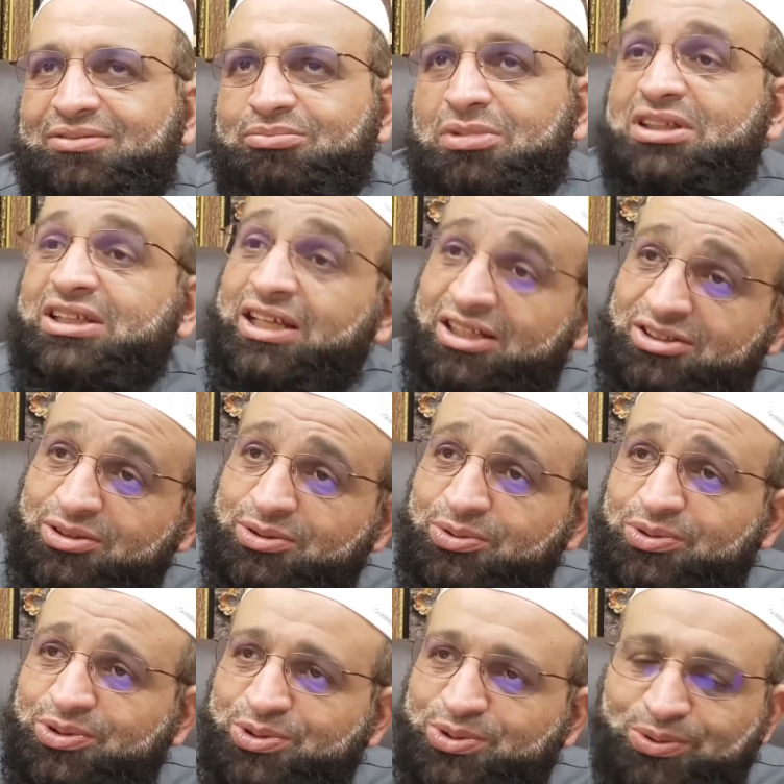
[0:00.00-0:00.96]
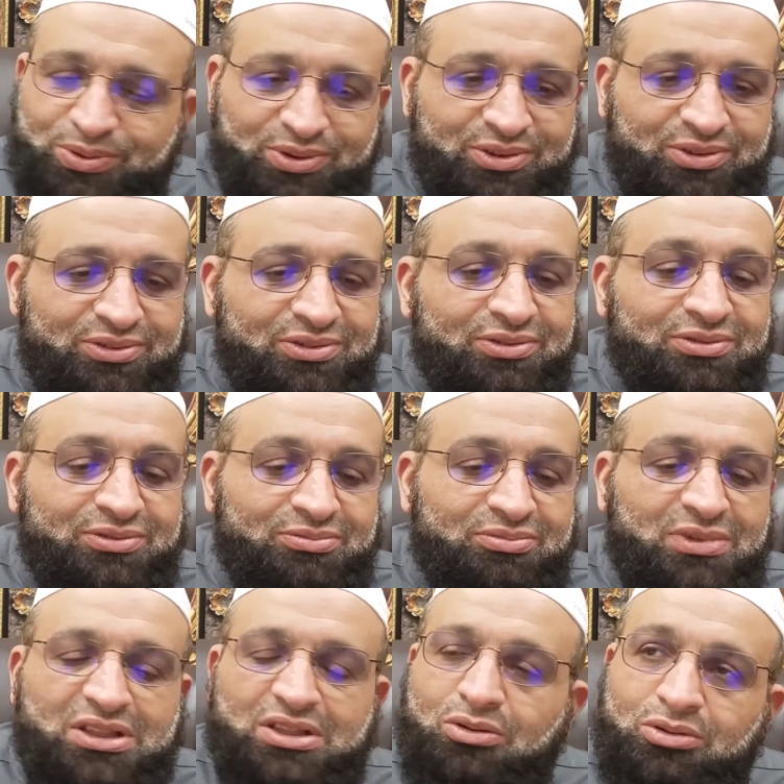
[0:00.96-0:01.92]
But they listened to the shuyukh.
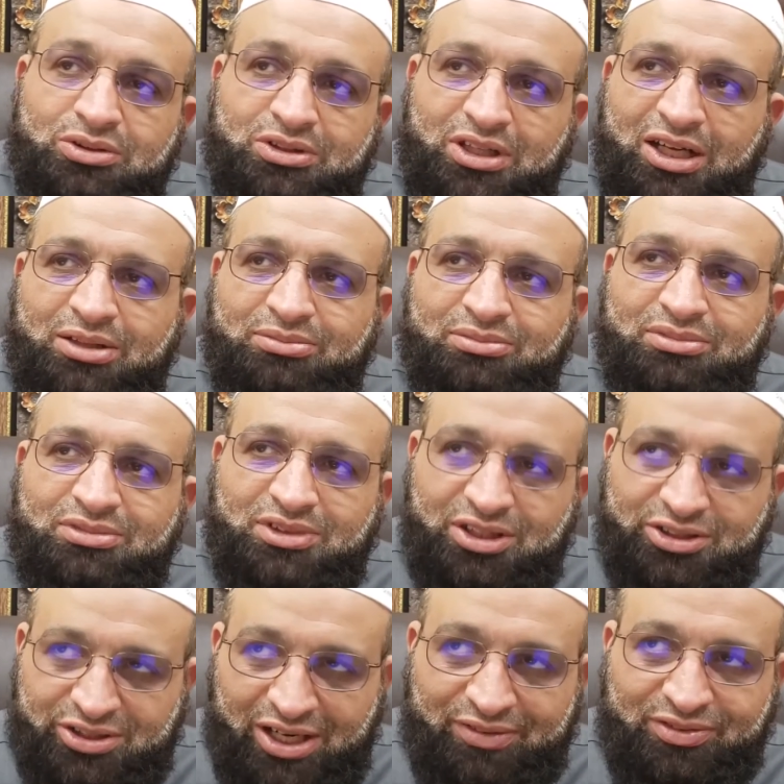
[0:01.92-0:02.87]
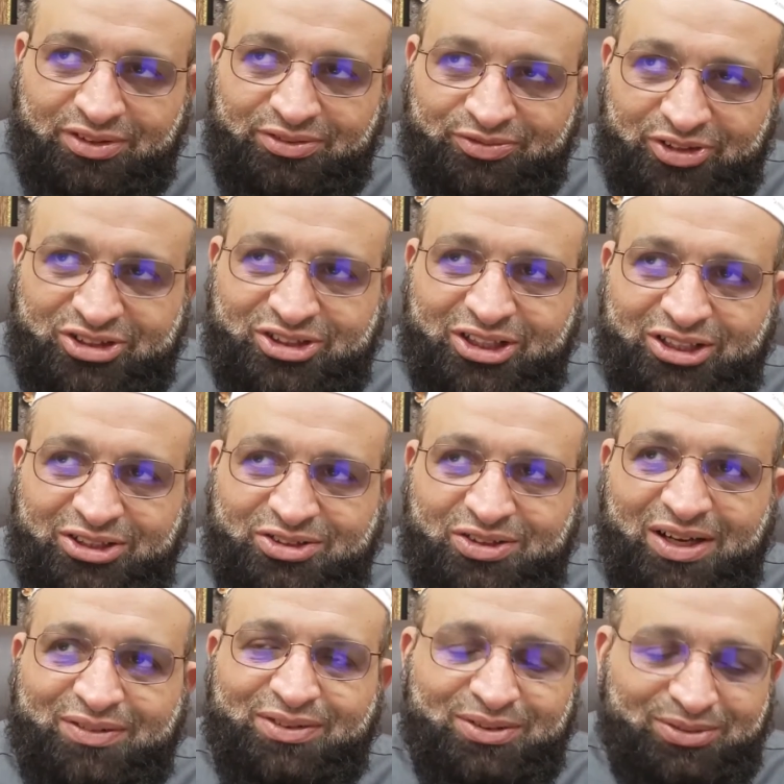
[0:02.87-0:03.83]
But all time, the travel, physical
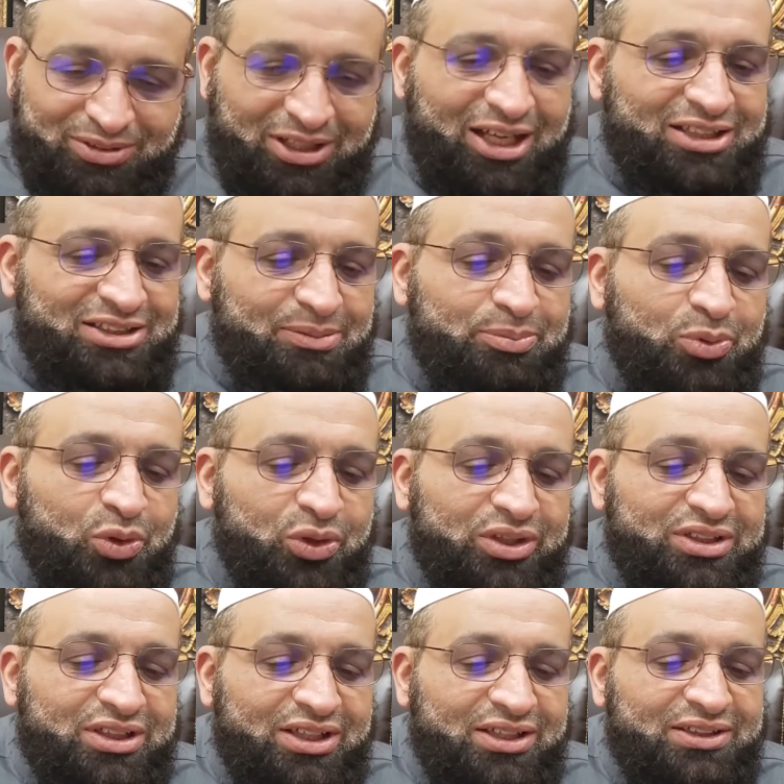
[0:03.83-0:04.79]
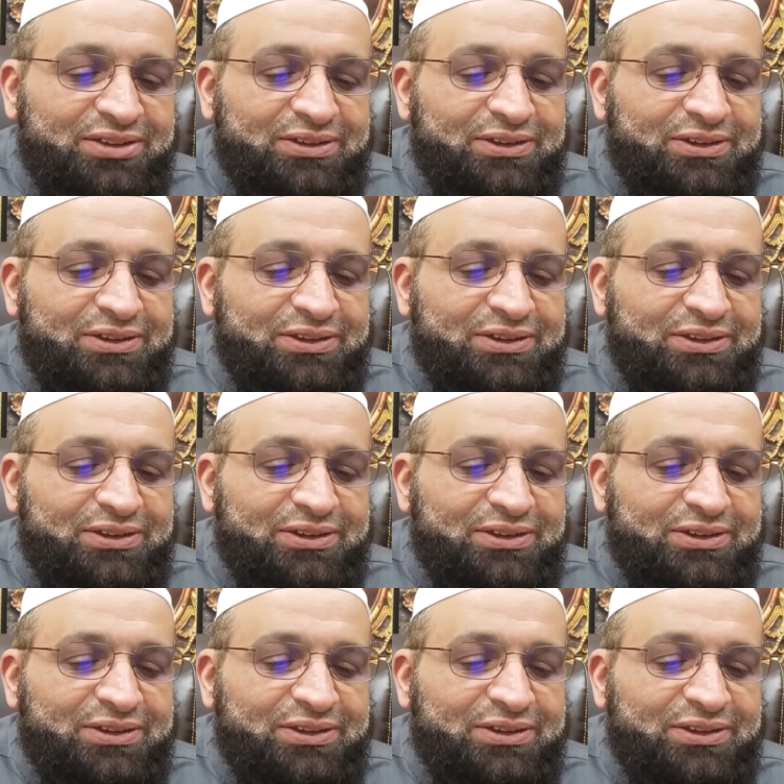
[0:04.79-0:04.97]
travel had a point, yeah.